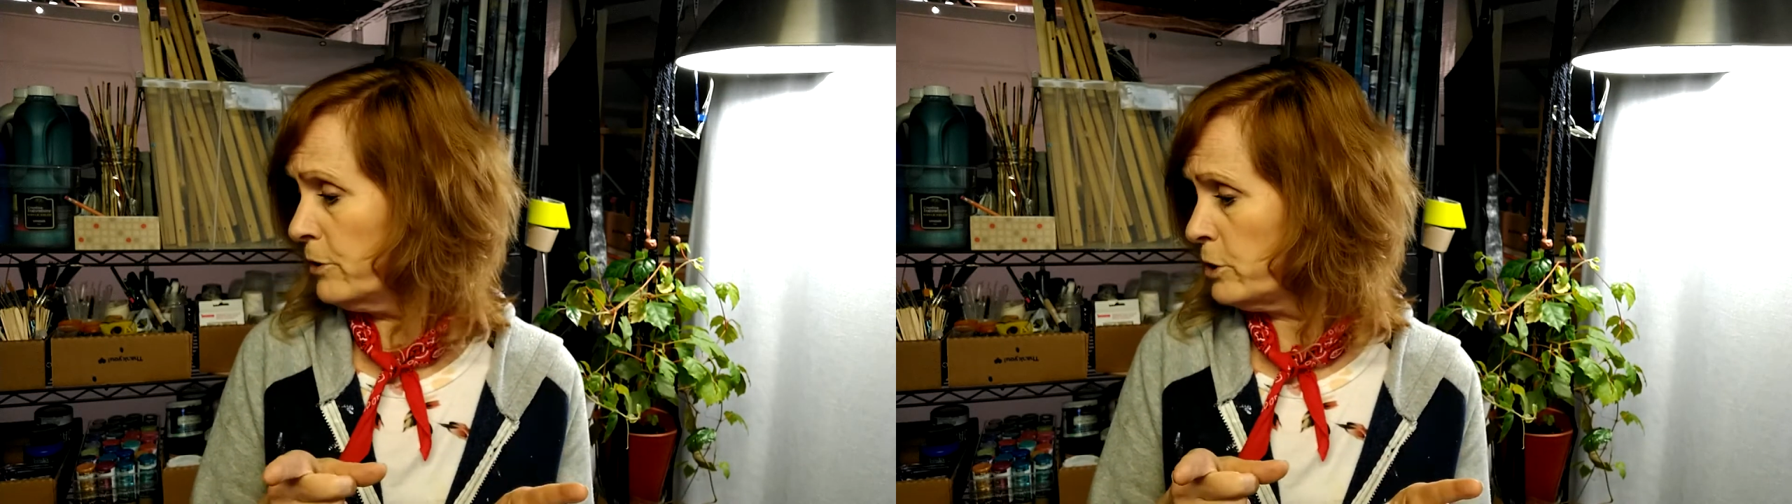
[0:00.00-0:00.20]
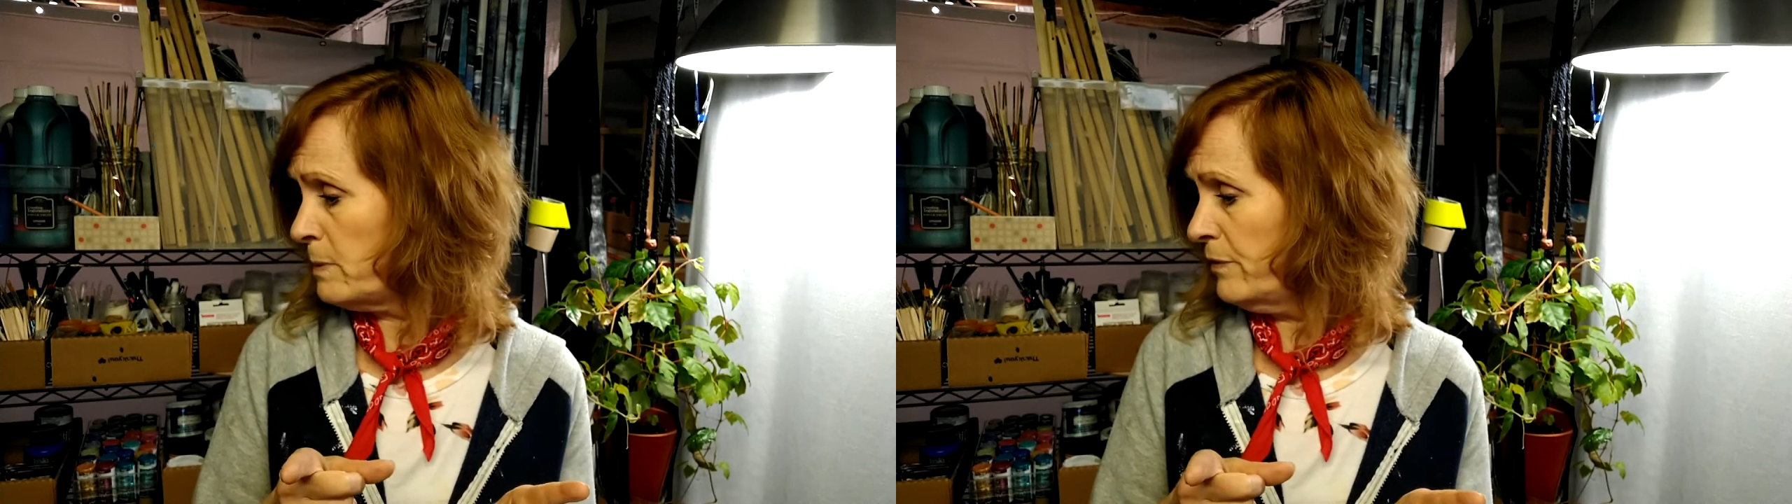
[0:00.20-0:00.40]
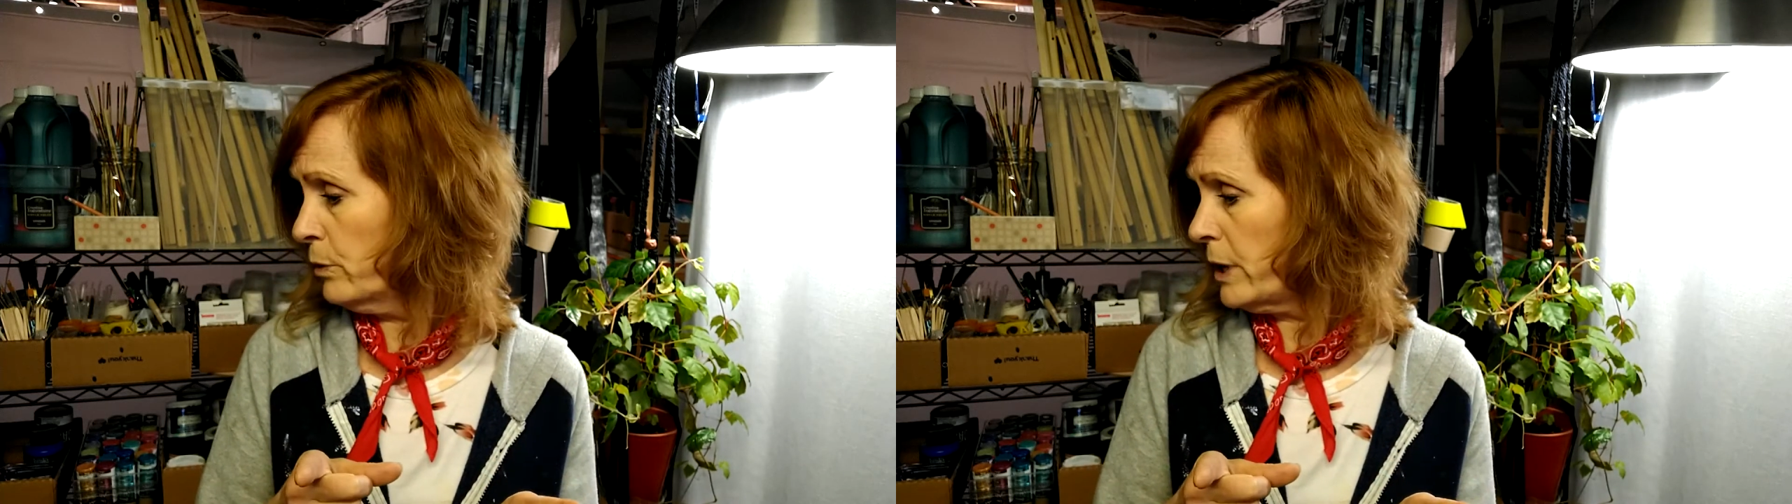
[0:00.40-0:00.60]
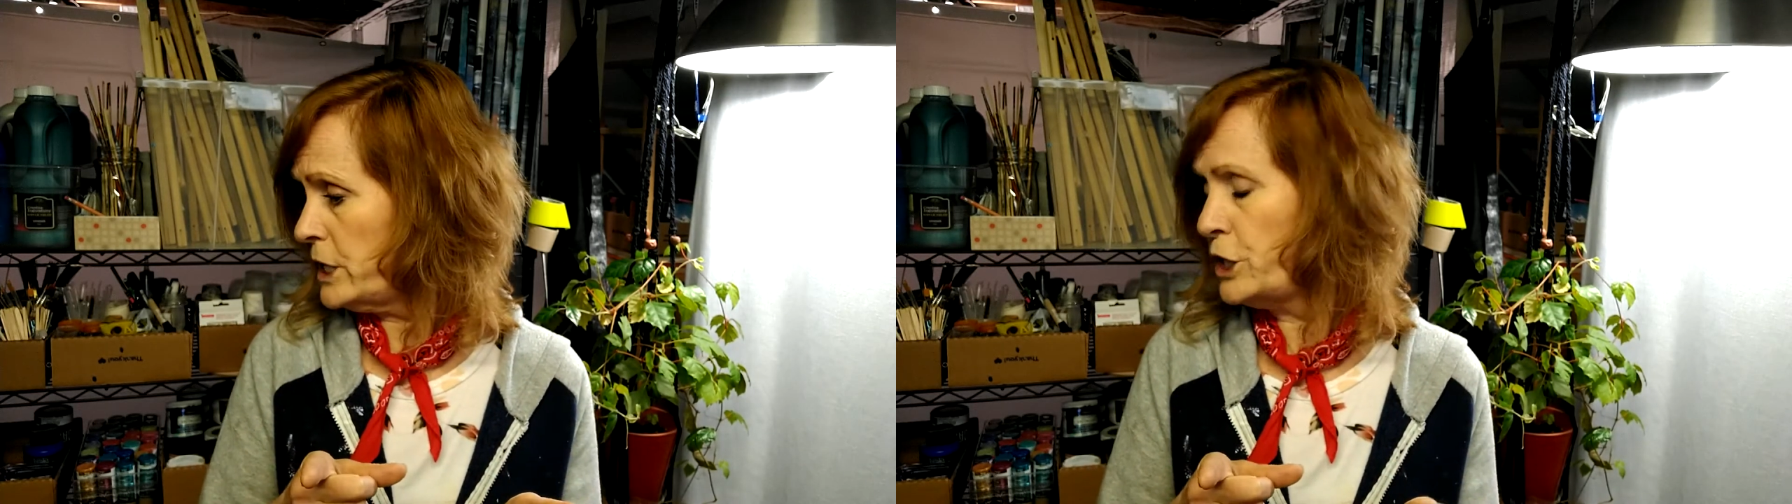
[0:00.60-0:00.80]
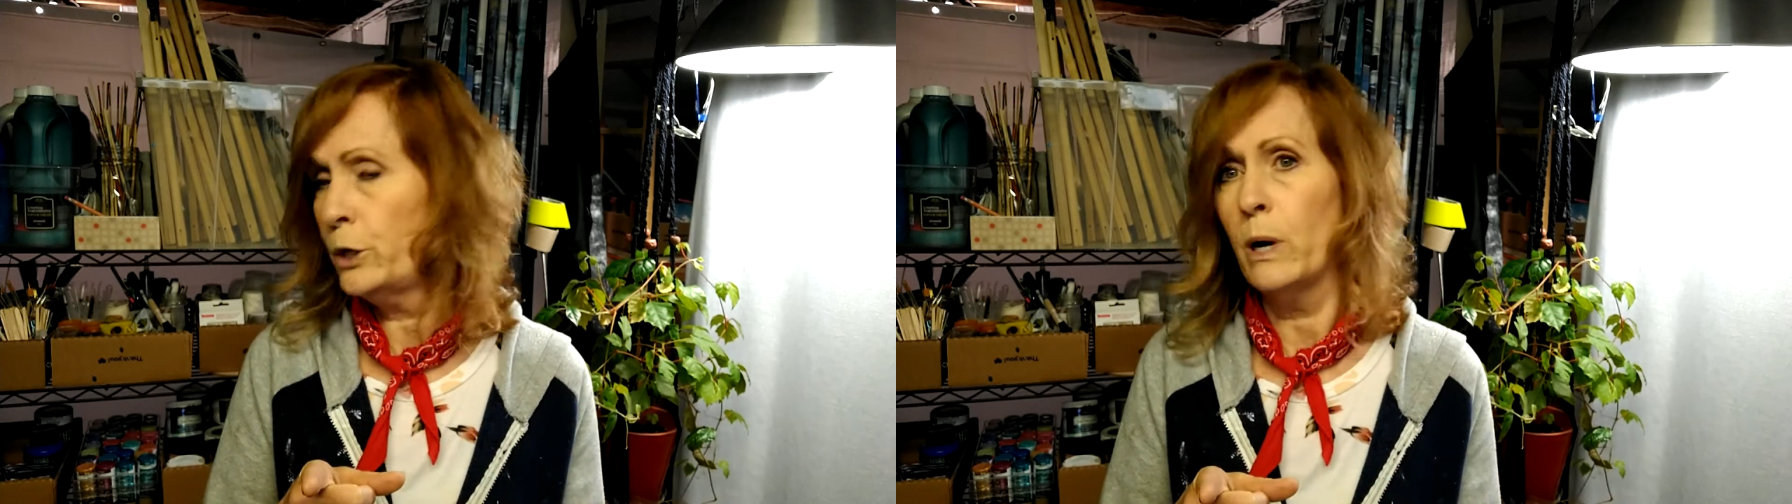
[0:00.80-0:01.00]
before I
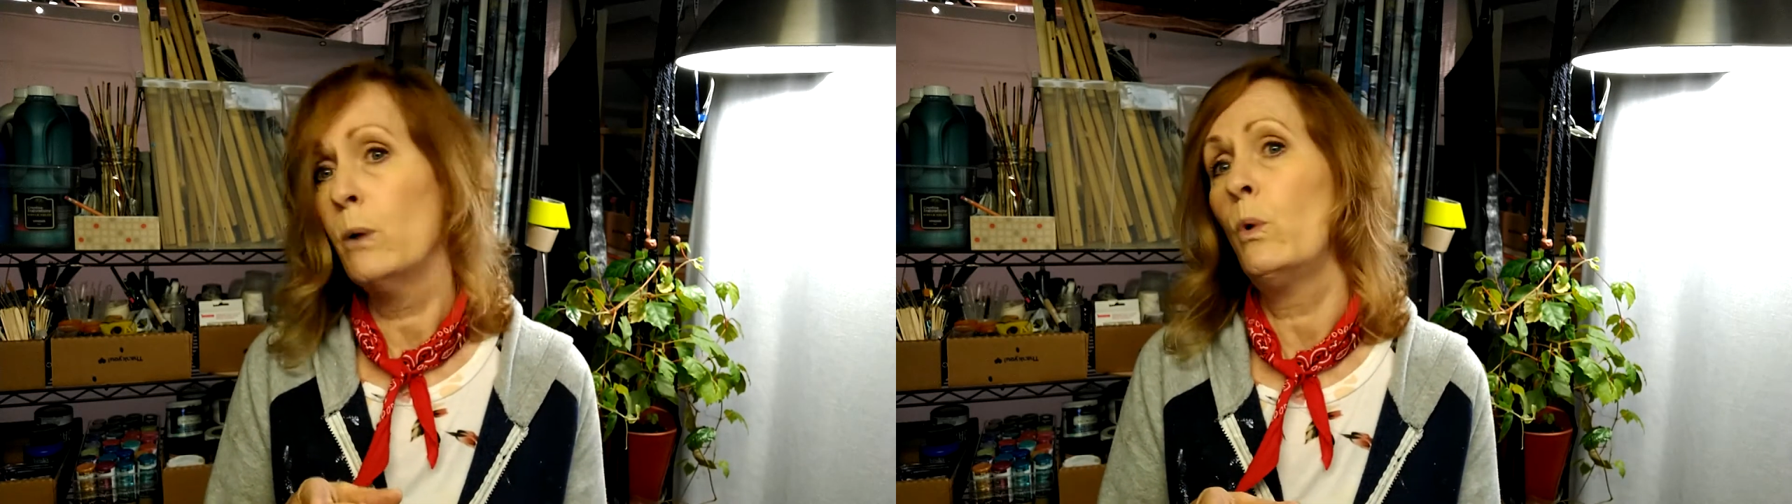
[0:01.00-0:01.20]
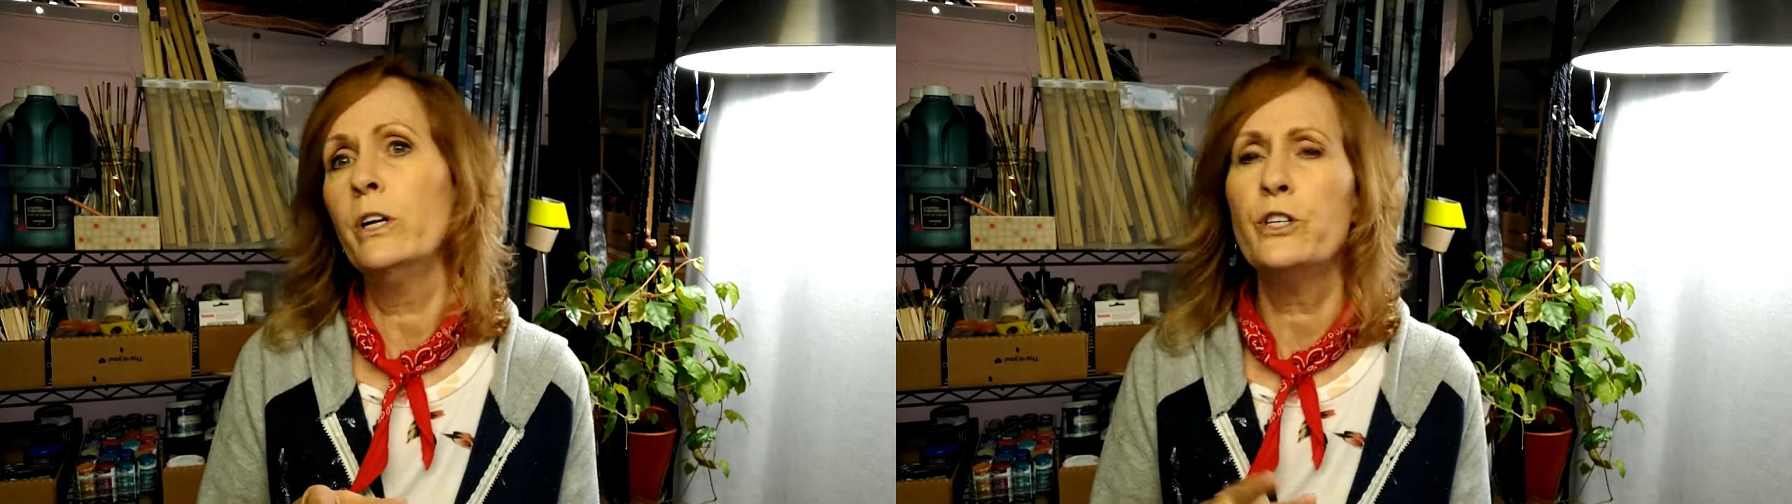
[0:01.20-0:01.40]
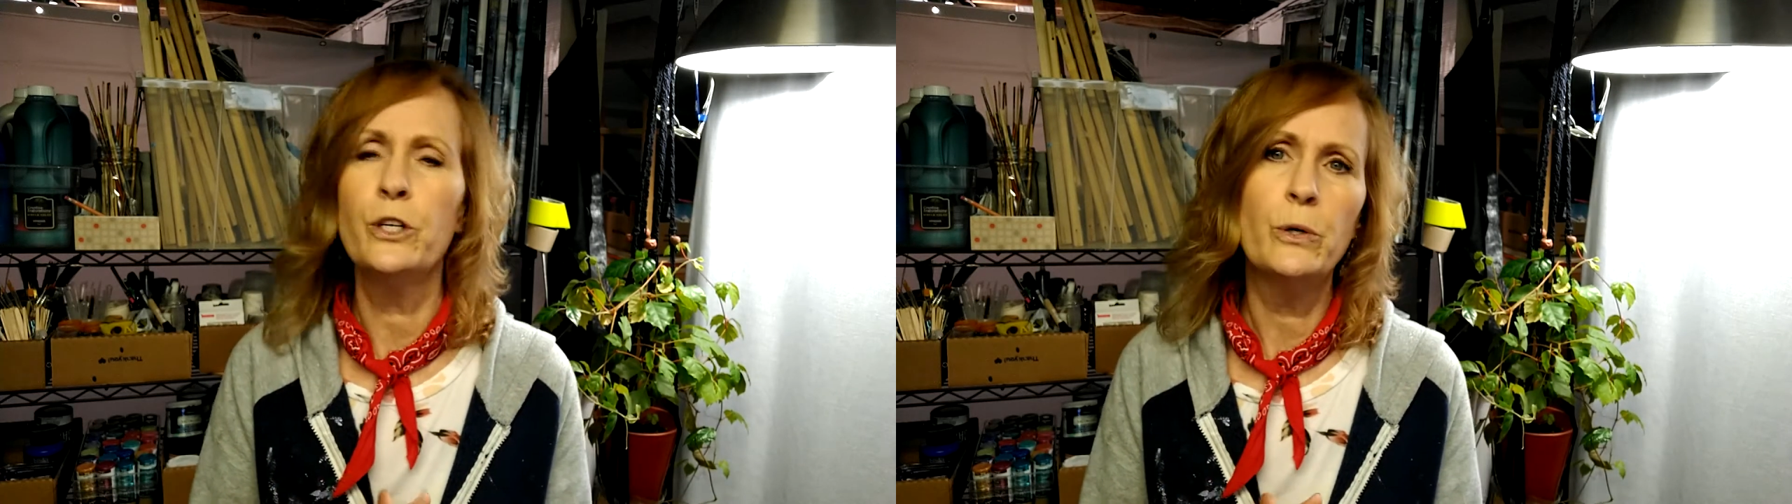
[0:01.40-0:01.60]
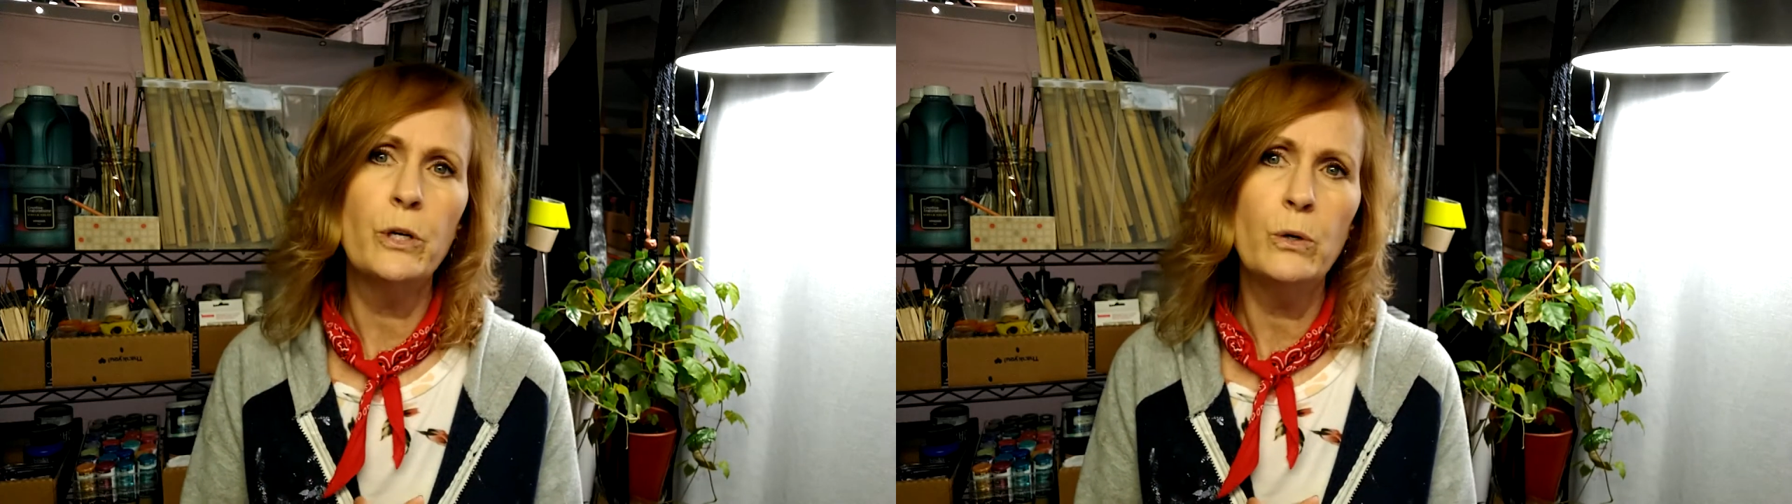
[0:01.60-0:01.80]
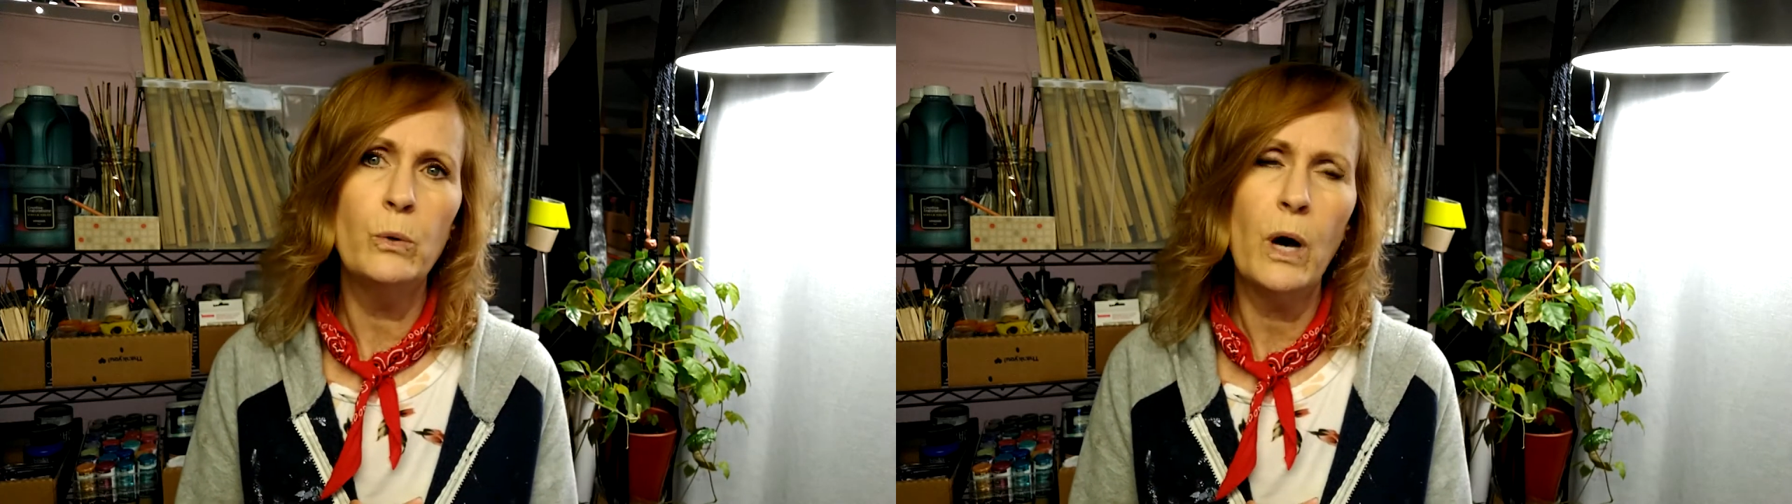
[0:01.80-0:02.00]
do, I want to show you